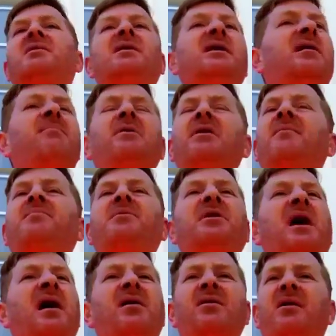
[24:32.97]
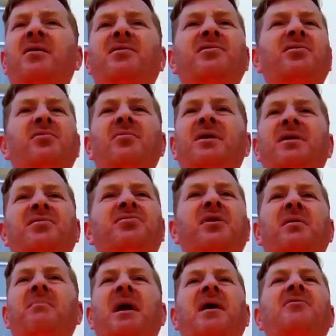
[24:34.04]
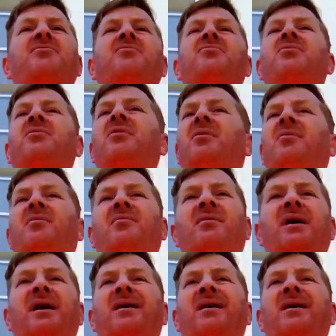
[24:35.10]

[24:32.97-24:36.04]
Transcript: even if you're not going to do anything major, you know.